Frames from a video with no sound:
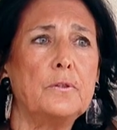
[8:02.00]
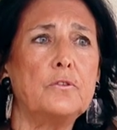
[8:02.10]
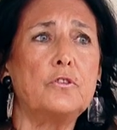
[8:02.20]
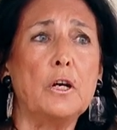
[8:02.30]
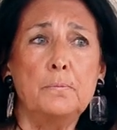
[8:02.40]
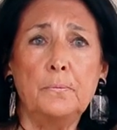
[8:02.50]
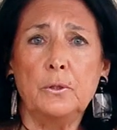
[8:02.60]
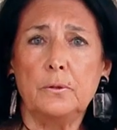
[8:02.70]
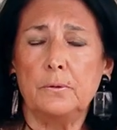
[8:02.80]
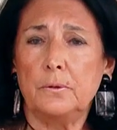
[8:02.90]

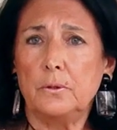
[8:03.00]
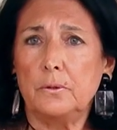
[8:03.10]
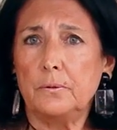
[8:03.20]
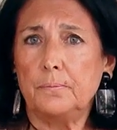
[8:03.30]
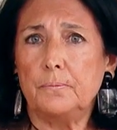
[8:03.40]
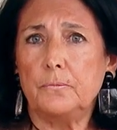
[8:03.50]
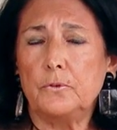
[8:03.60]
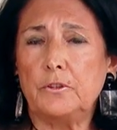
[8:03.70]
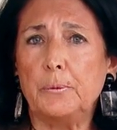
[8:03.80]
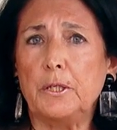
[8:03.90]
some
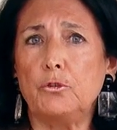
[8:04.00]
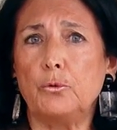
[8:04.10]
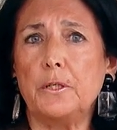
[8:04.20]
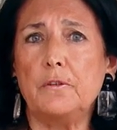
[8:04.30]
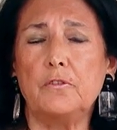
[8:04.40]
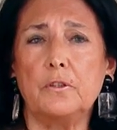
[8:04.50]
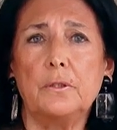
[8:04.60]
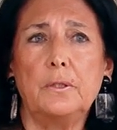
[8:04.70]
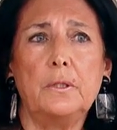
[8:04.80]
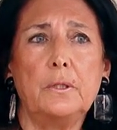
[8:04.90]
territories
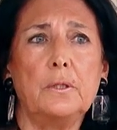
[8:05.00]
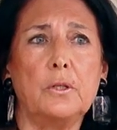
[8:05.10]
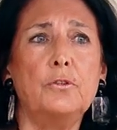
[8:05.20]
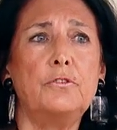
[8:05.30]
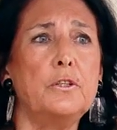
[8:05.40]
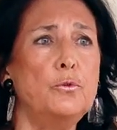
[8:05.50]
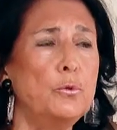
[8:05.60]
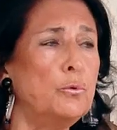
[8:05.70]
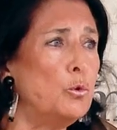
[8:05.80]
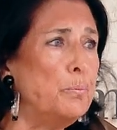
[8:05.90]

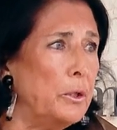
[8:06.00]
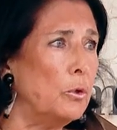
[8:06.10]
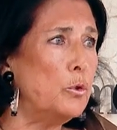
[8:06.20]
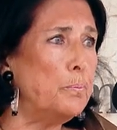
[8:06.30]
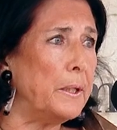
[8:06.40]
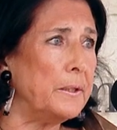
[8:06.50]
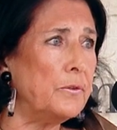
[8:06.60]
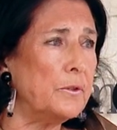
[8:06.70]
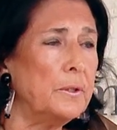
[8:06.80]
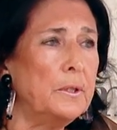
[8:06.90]
continue to be occupied.
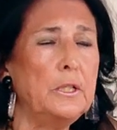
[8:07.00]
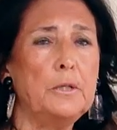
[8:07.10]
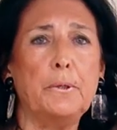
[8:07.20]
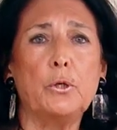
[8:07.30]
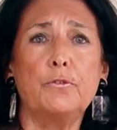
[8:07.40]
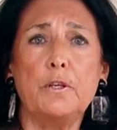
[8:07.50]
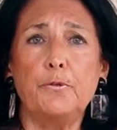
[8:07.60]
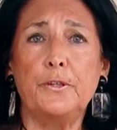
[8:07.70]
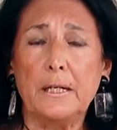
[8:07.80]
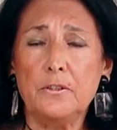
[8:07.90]
Because if
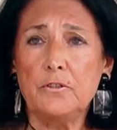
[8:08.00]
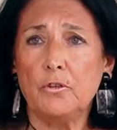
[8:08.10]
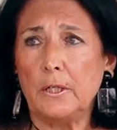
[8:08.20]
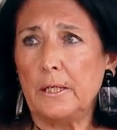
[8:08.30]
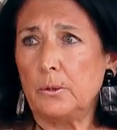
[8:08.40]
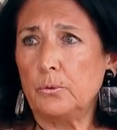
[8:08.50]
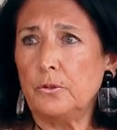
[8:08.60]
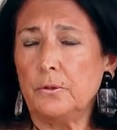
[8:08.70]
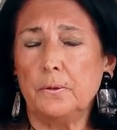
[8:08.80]
that is allowed,